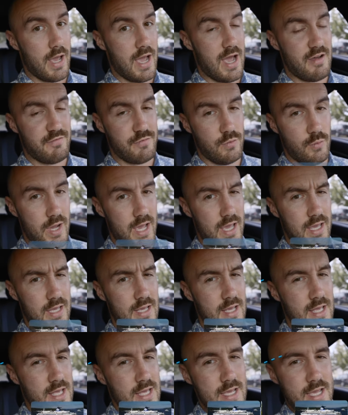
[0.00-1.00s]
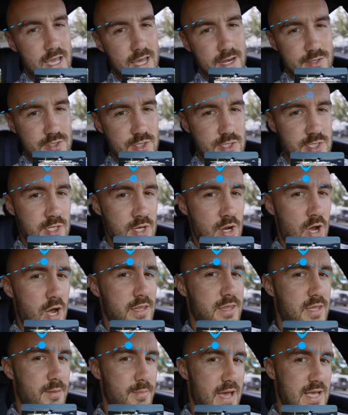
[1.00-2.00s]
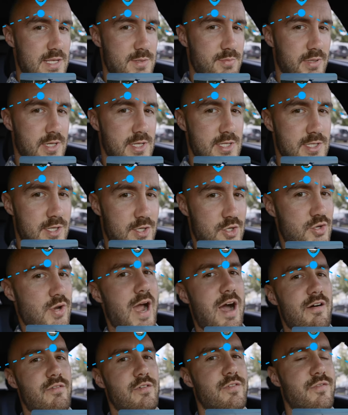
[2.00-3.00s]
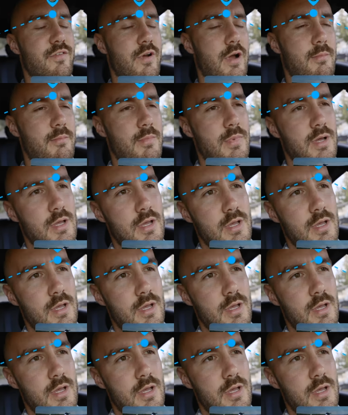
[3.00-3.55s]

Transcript: a half away, and it's just not the best place to travel from.